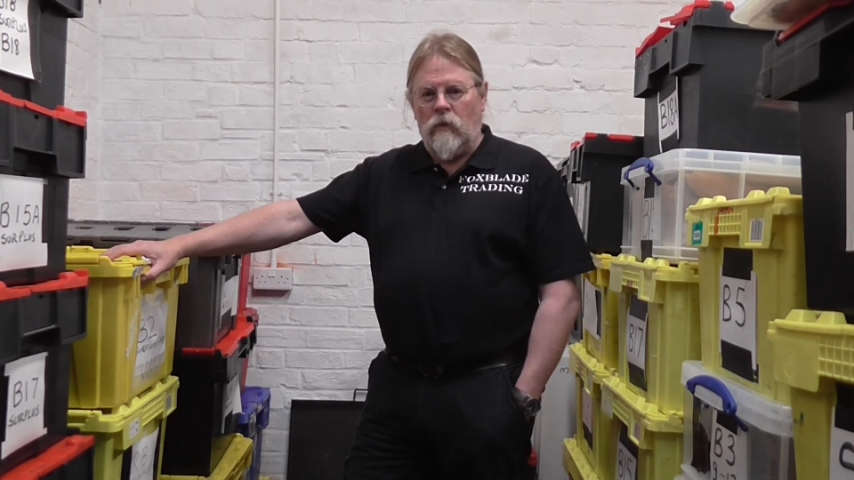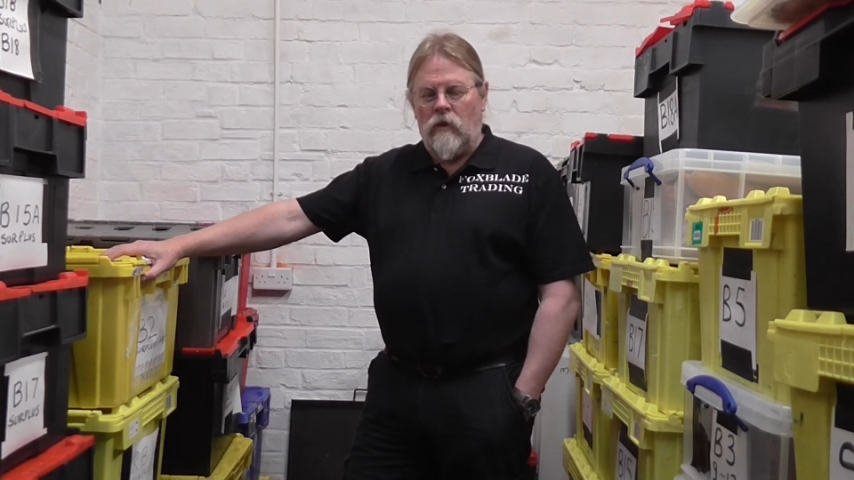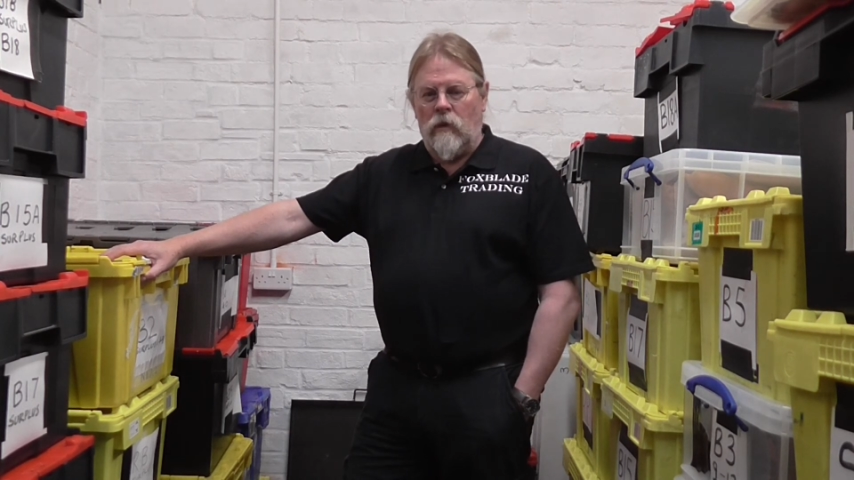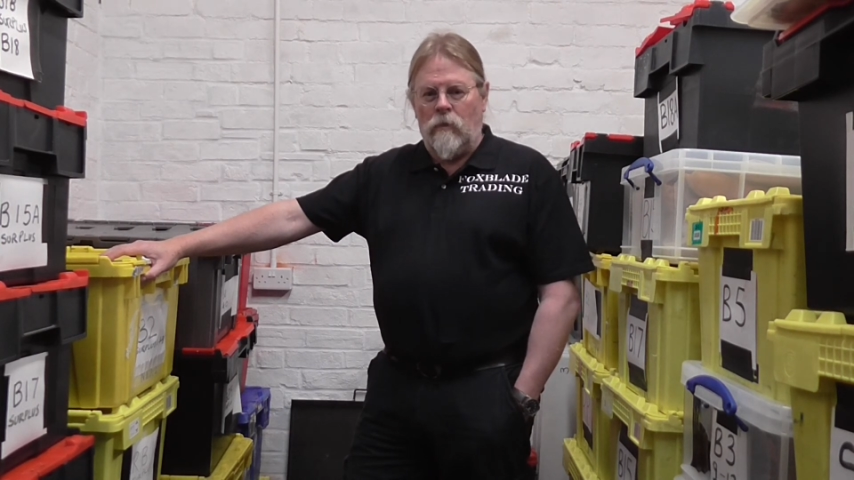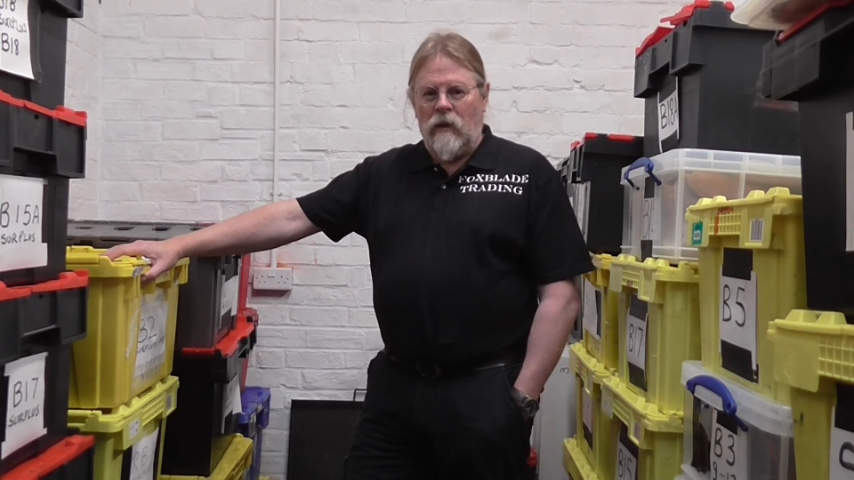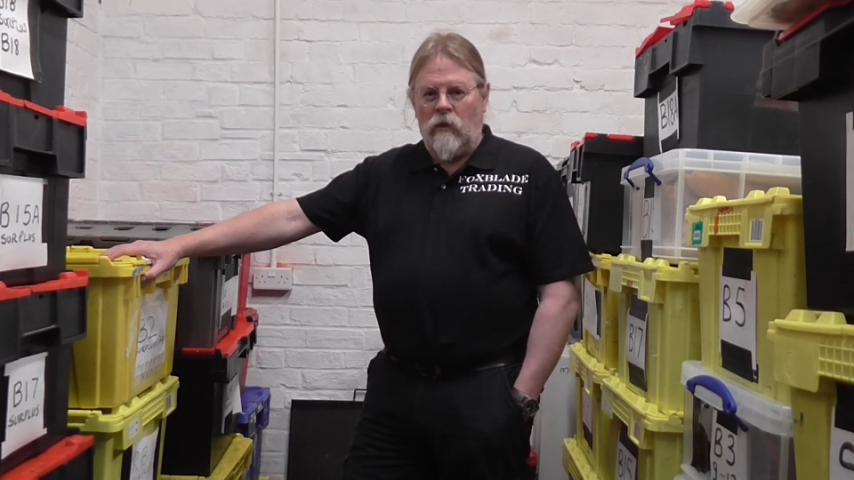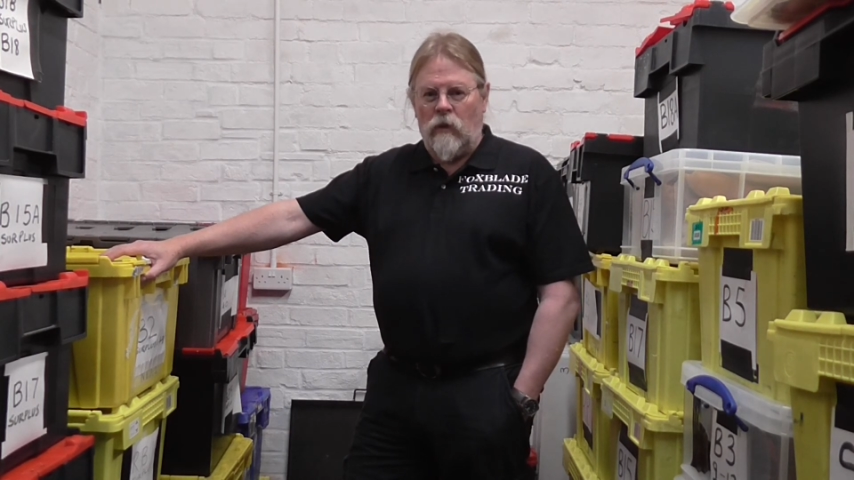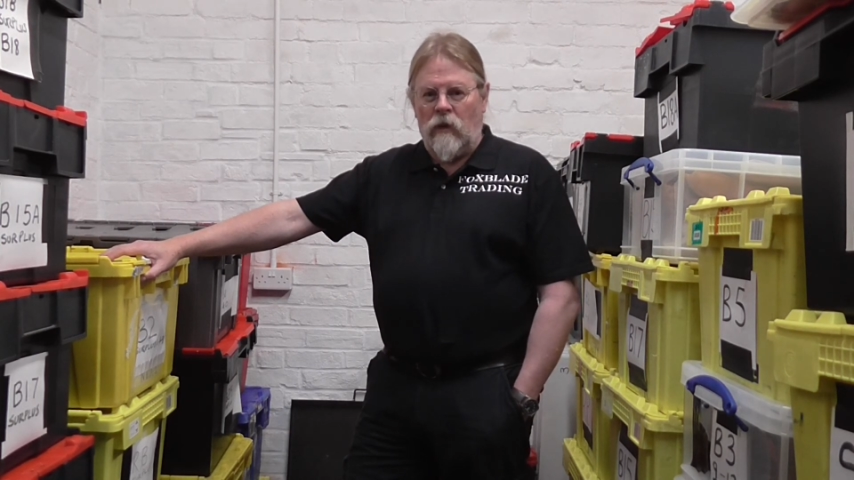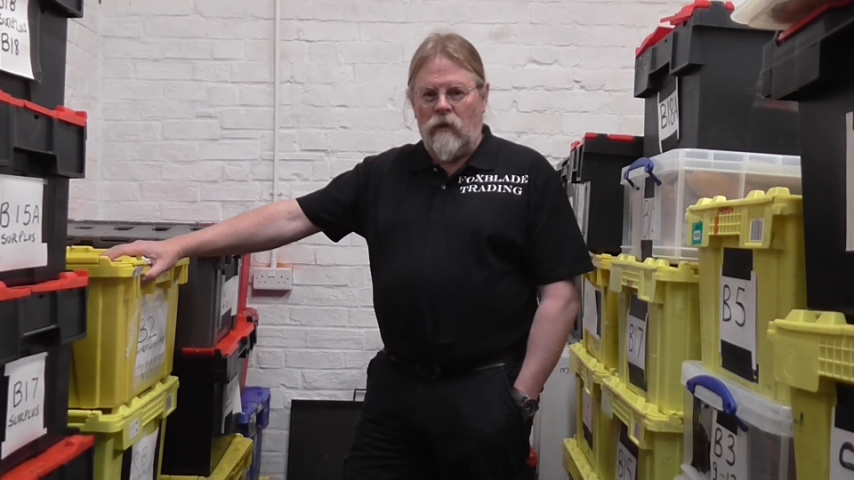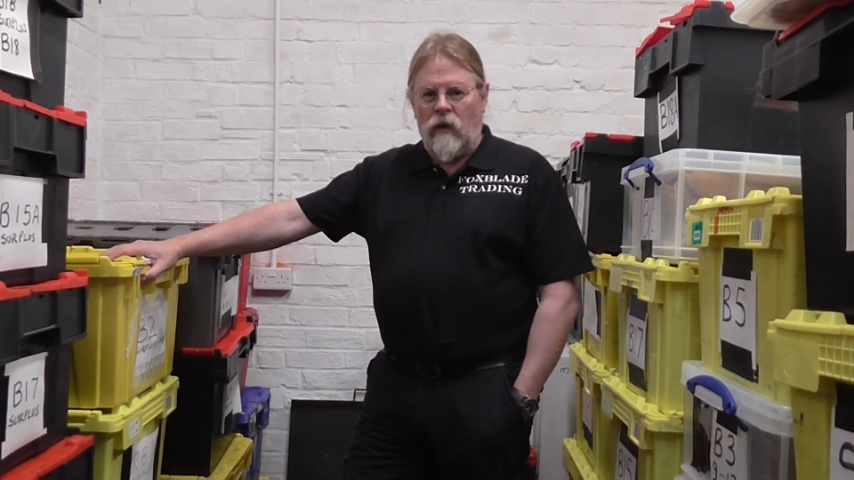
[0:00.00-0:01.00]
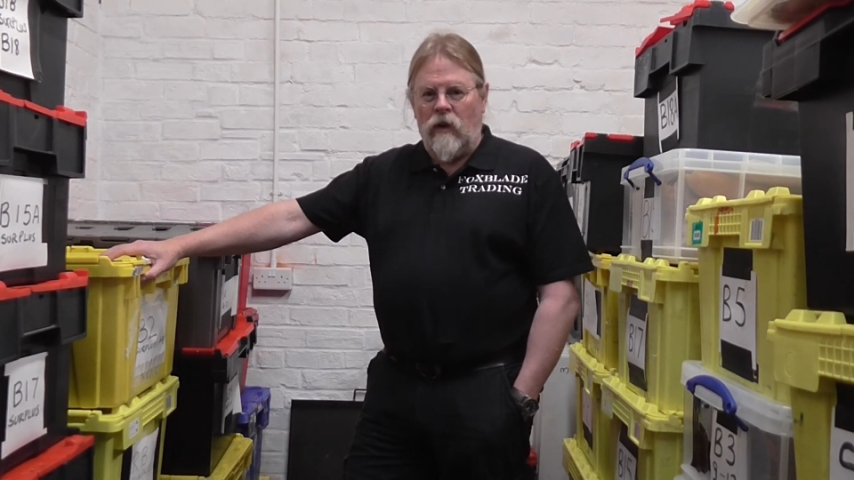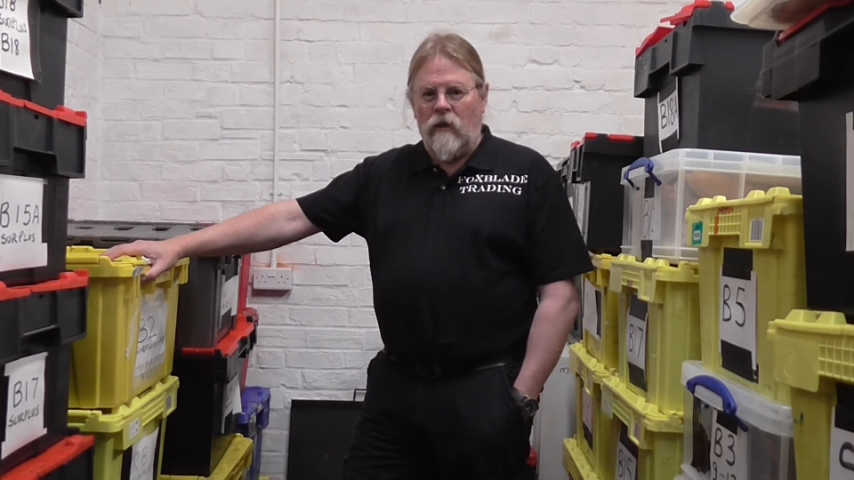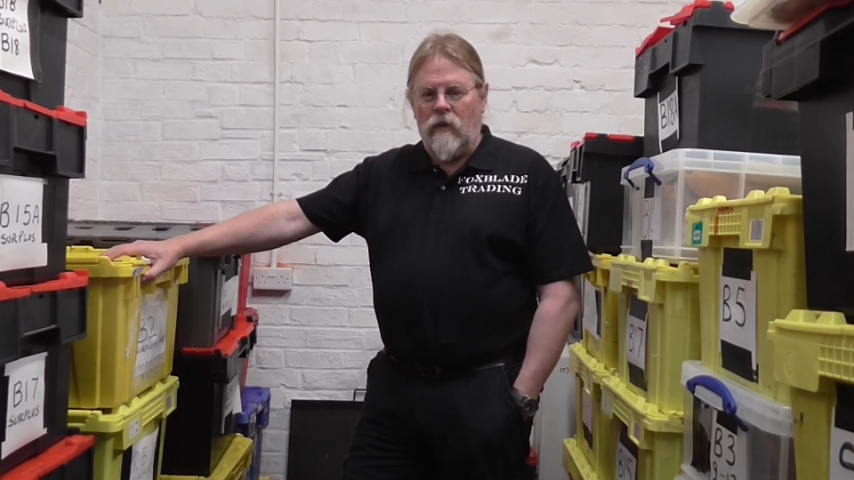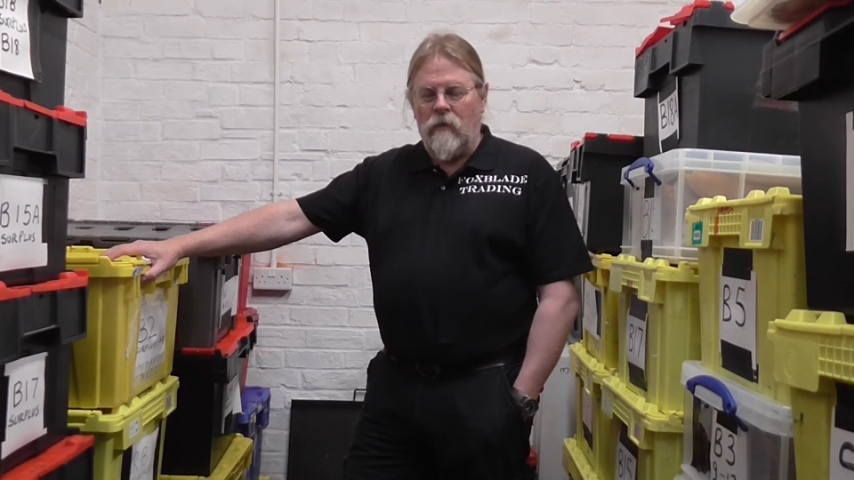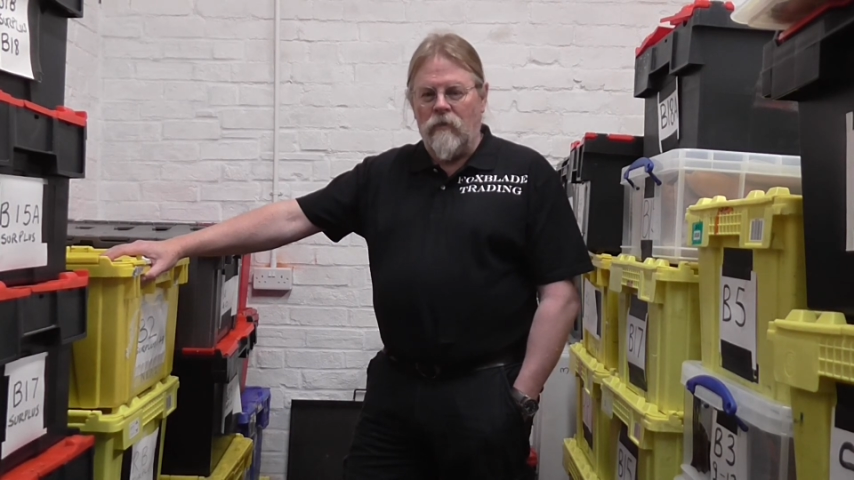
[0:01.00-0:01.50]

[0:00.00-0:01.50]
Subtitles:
which are the B25.